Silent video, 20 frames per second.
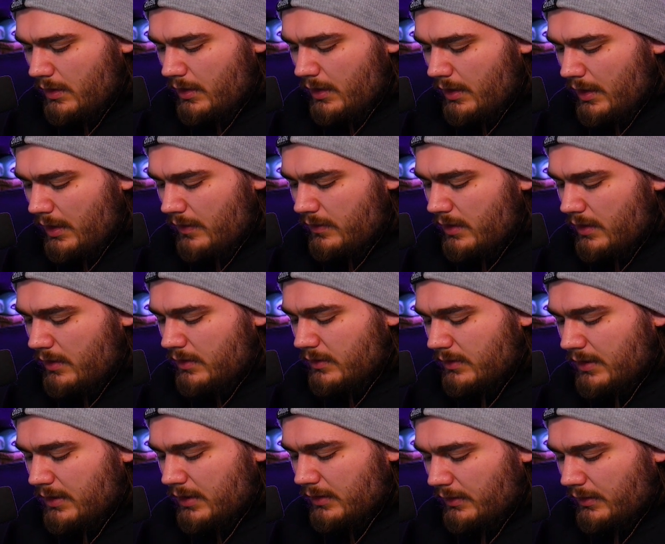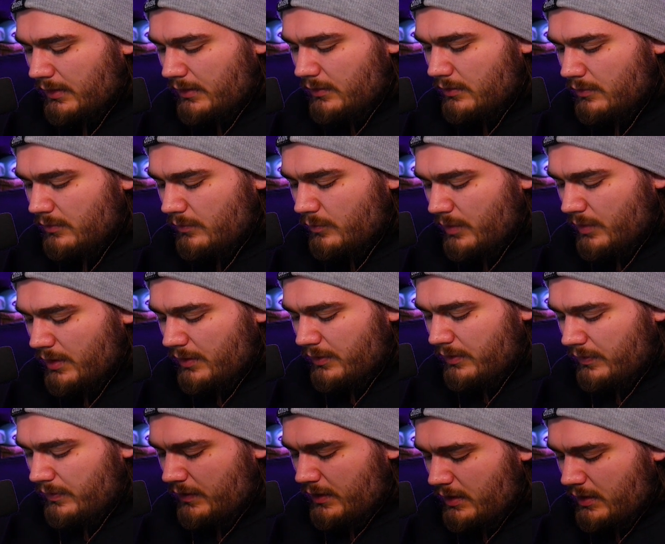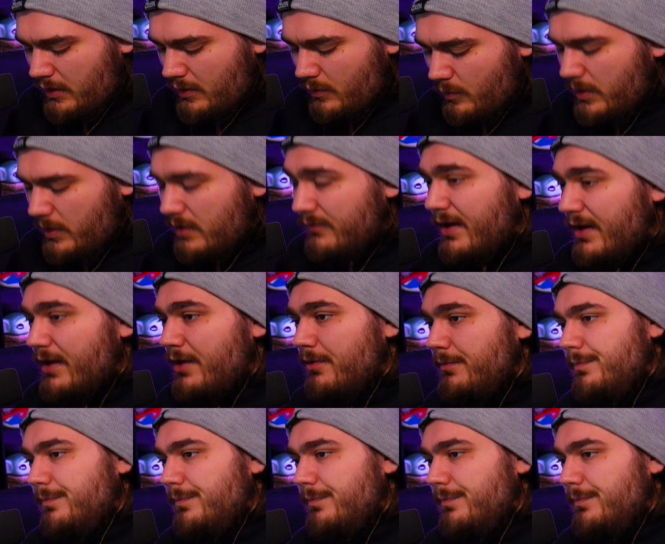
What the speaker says: And then kill it with the Weavile.